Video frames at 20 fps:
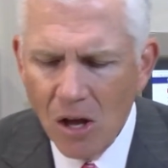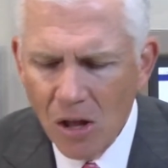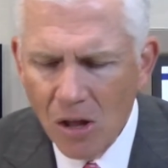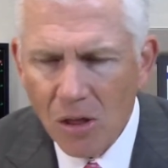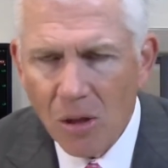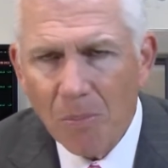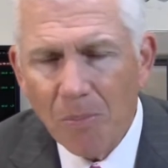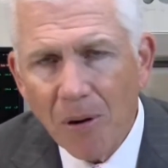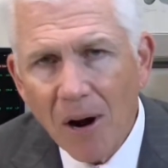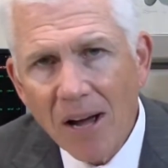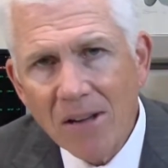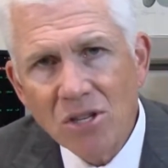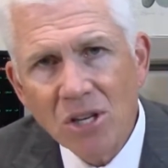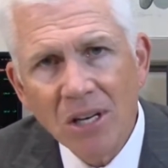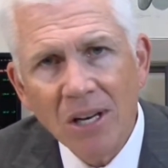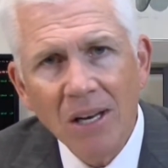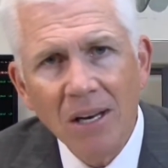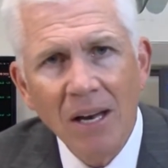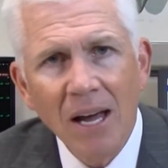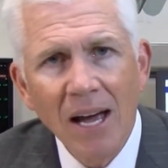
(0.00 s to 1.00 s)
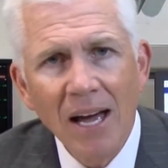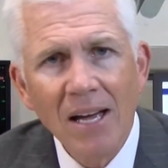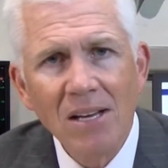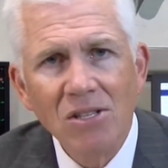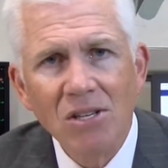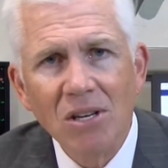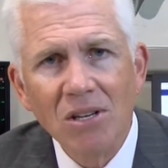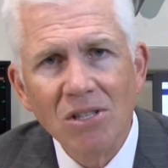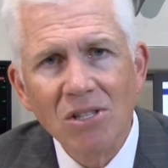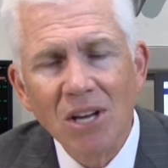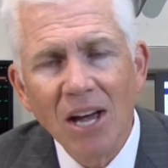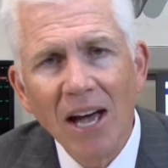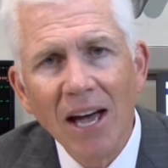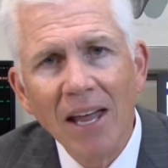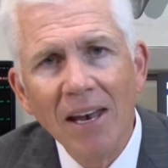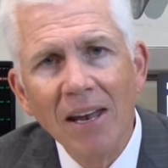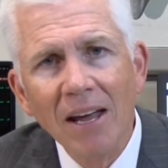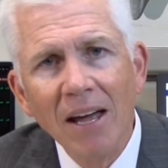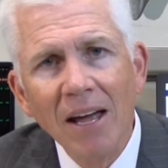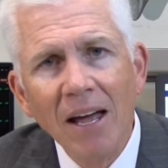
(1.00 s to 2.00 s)
The president has
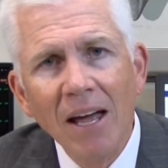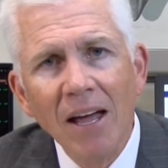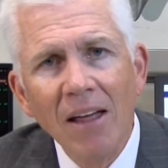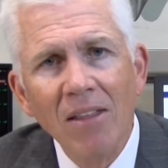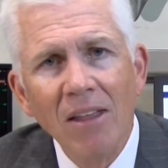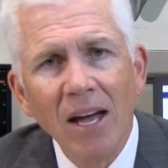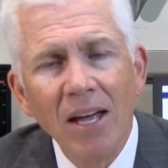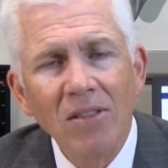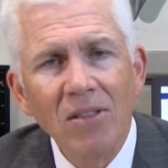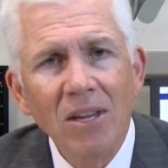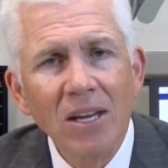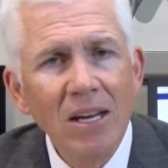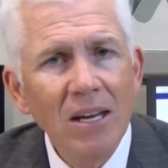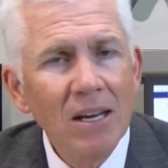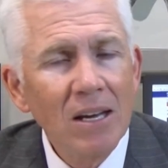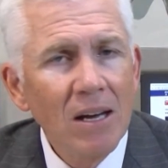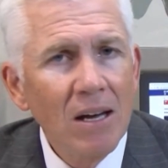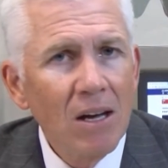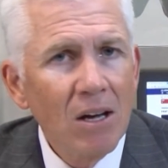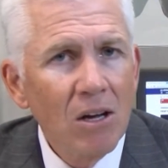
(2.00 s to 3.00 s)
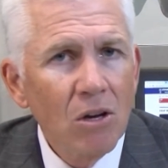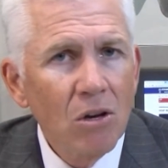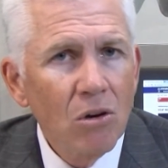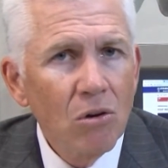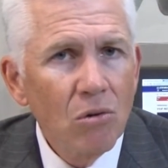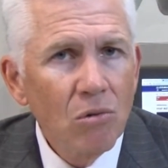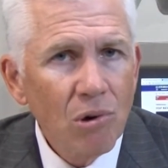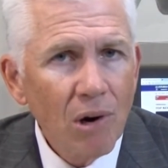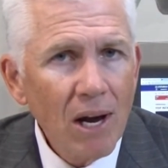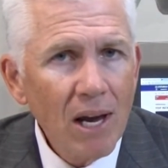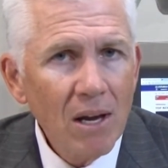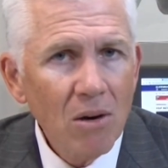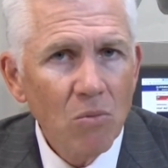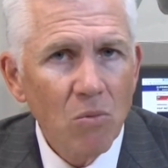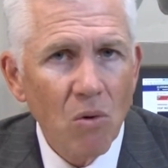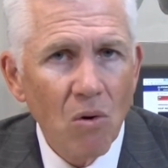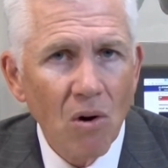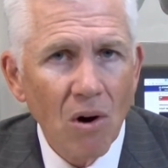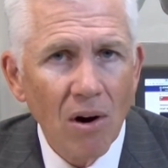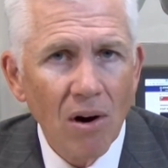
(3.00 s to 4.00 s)
said that the trade
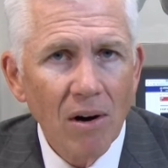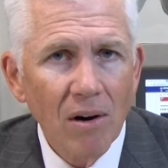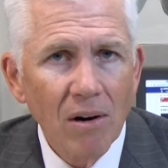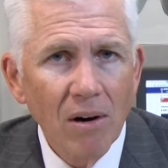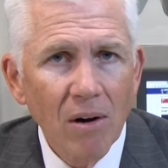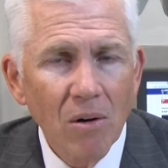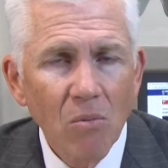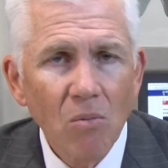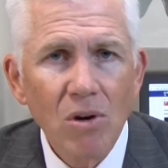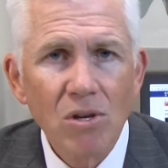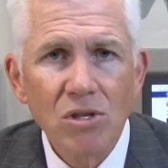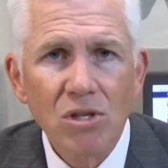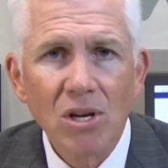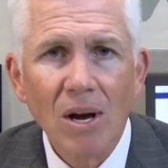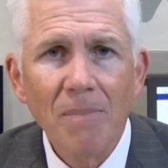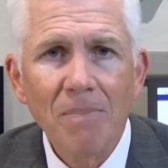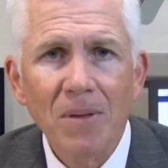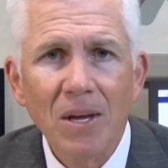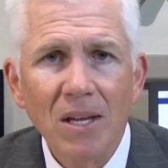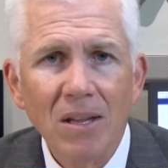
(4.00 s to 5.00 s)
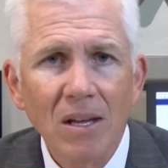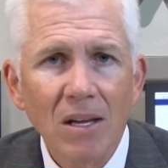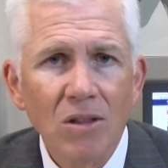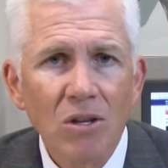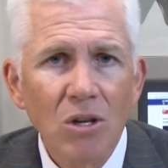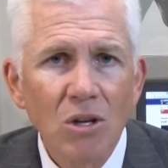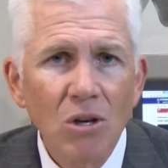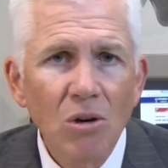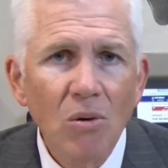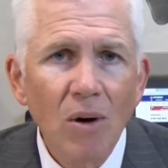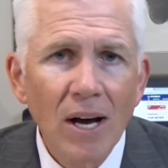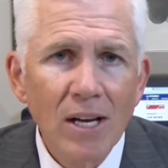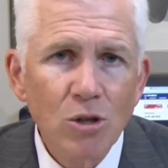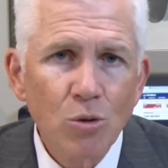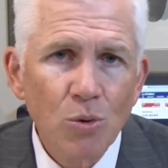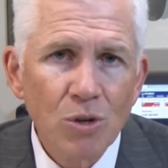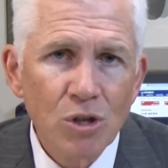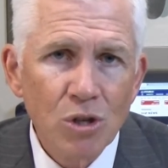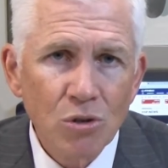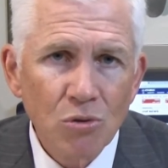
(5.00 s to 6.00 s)
war was something that the U.S.
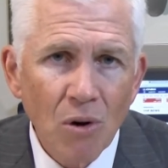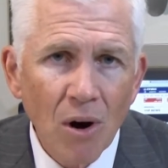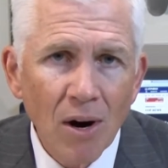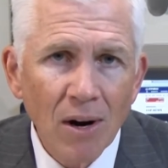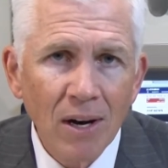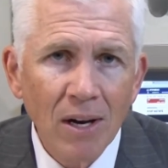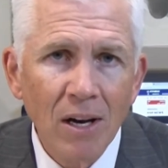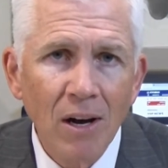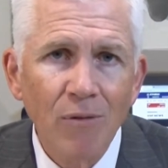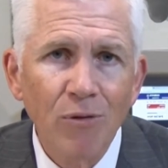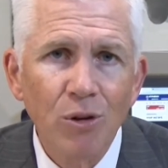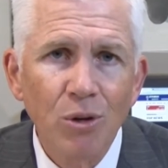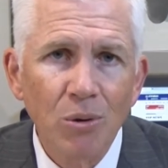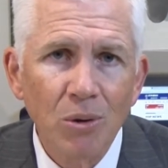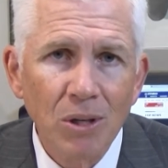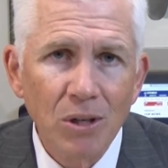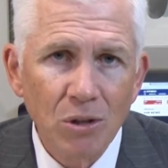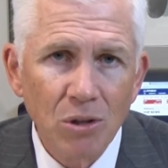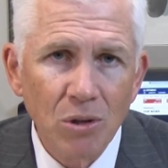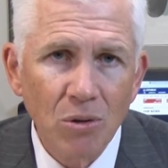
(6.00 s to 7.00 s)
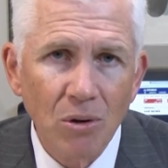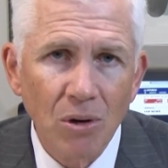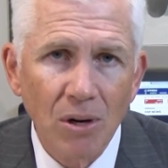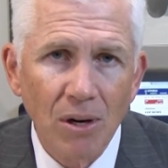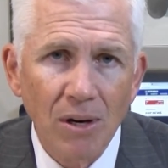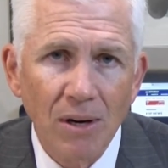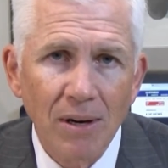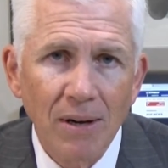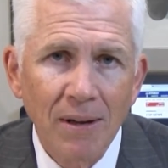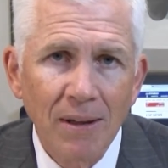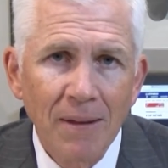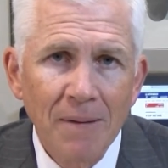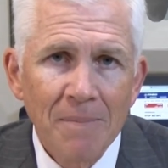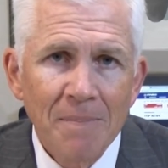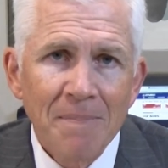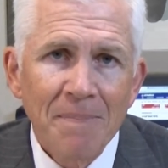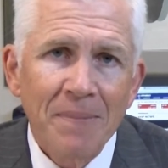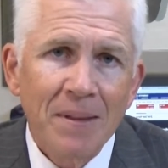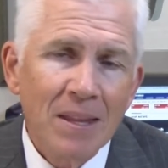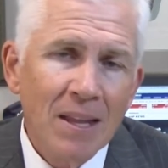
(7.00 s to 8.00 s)
was strong enough to endure,
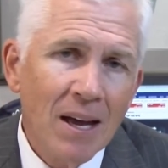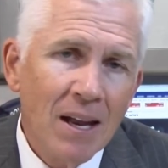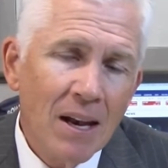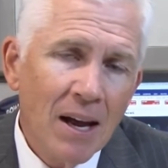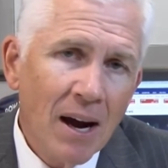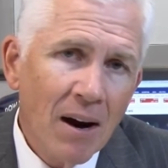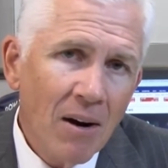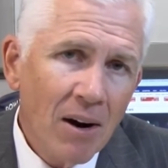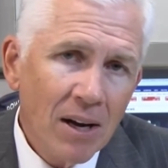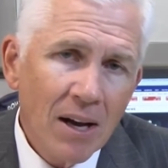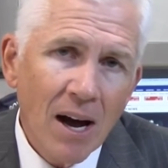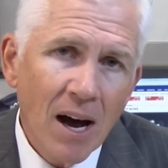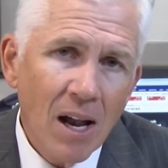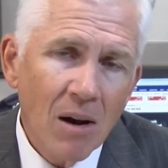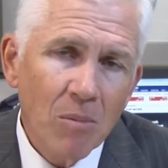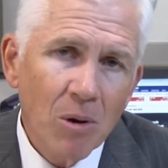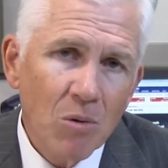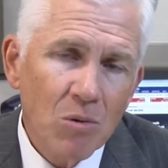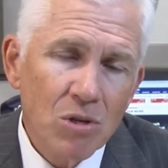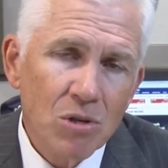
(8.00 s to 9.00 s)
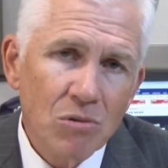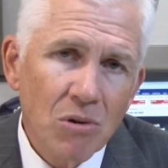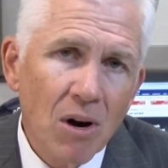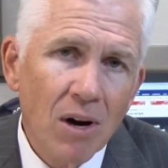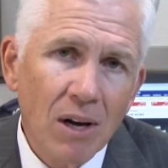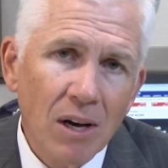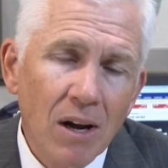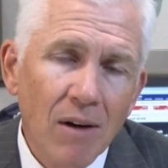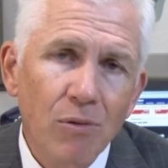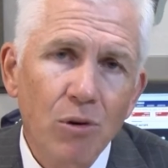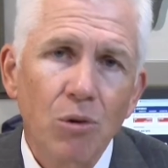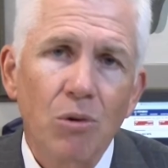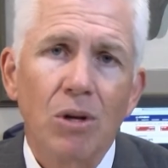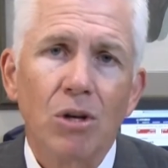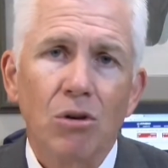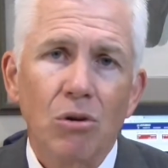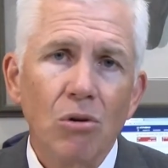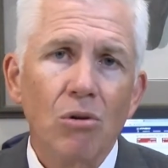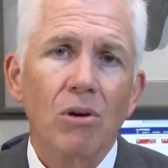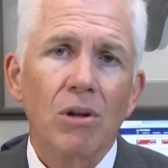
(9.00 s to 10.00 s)
that our economy was strong enough to
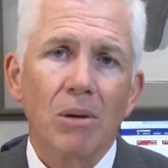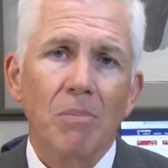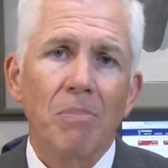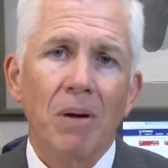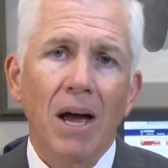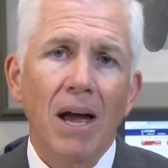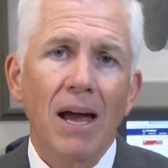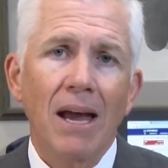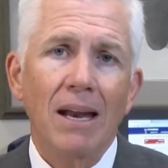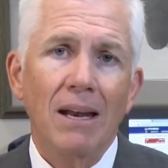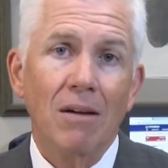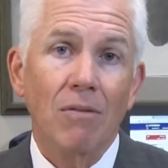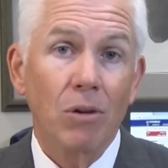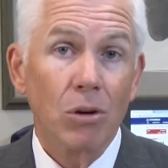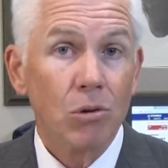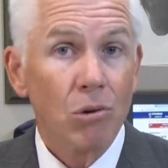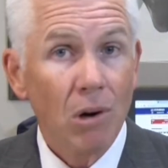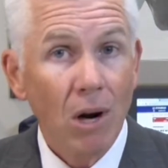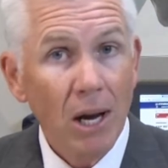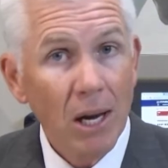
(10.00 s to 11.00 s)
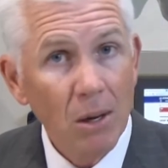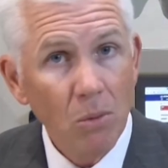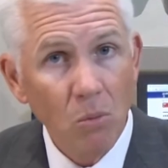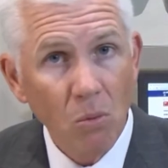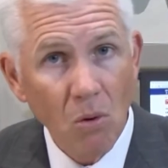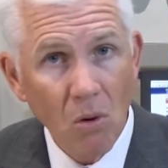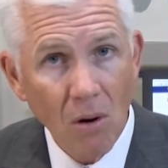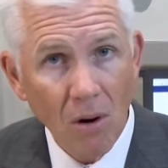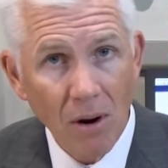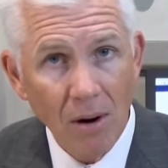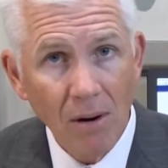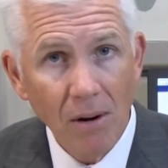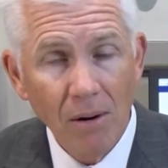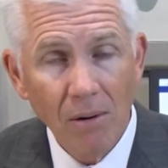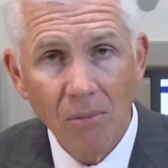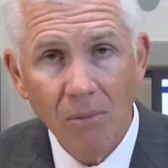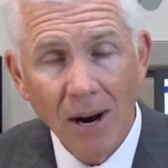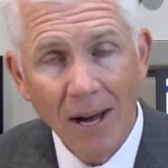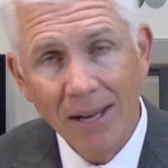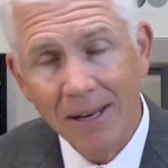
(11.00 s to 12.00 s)
endure the pain of a trade war
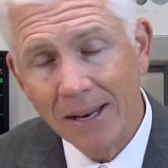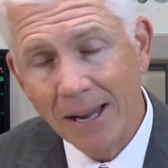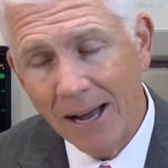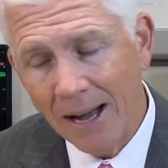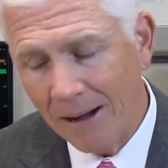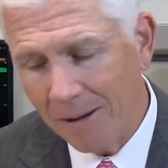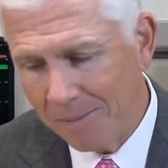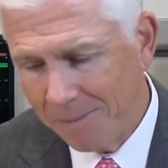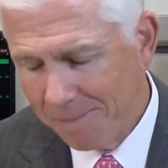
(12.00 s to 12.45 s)
right now.